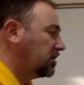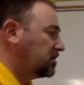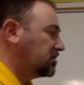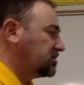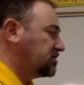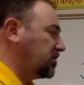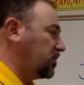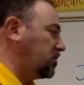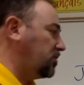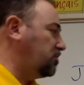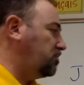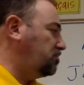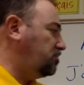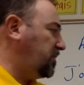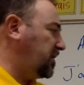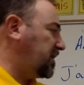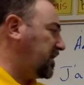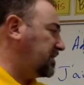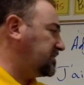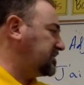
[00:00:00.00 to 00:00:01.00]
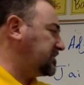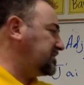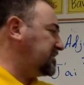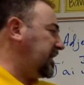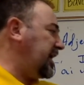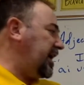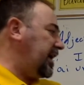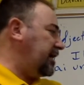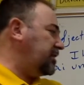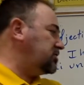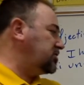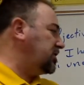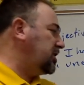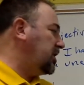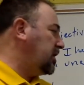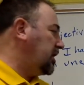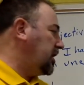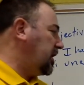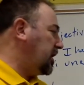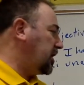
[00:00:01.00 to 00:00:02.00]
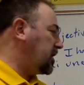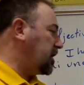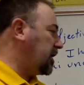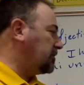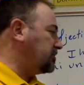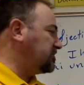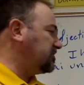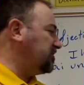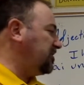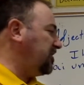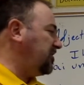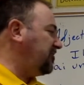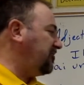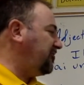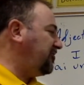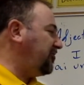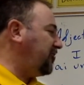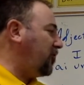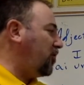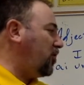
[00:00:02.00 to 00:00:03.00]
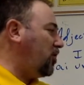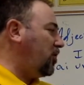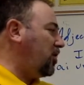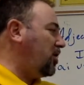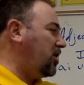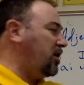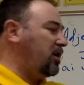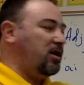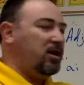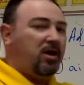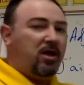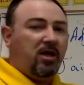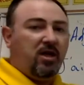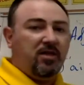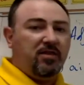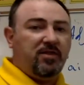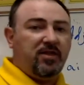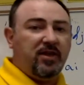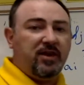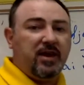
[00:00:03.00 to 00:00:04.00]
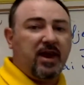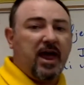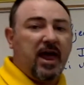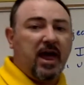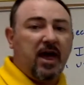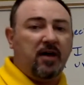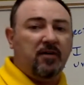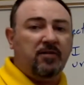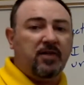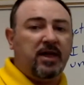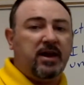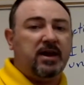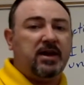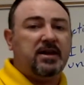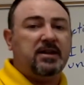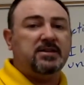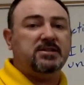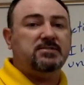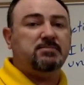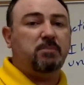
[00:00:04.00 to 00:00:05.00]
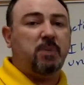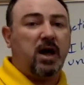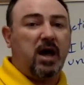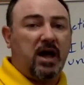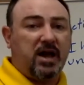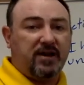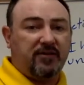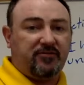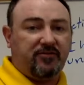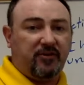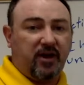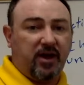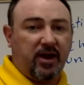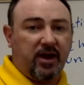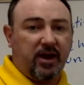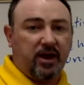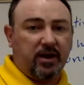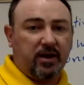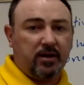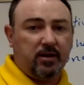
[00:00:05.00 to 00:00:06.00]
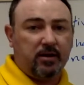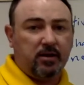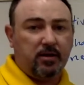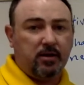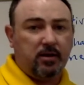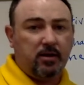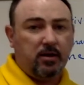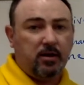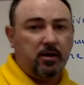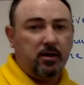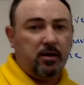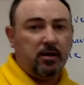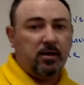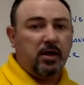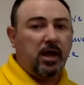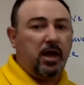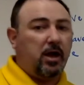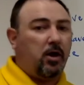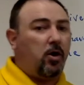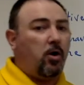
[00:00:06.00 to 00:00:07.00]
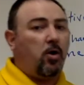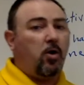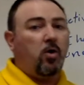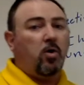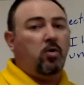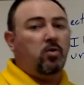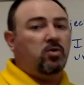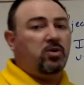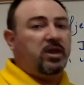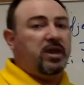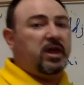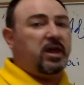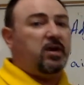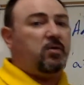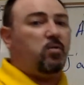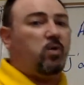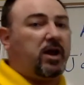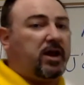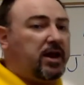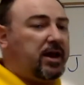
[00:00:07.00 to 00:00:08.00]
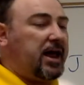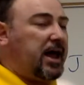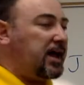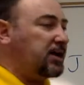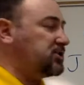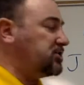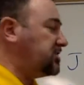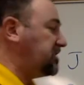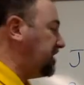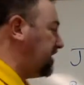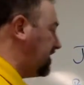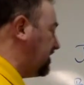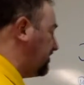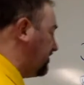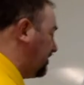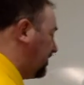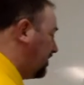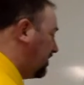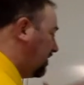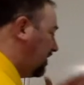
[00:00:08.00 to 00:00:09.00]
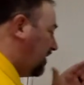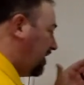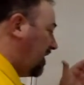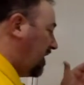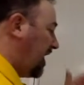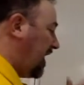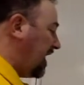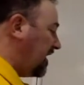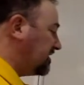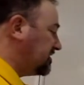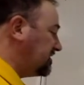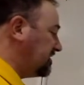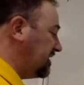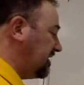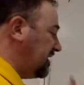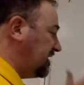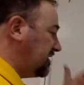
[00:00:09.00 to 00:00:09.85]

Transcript: So because it's age, it comes before the noun that it is modifying. Okay, only when an adjective has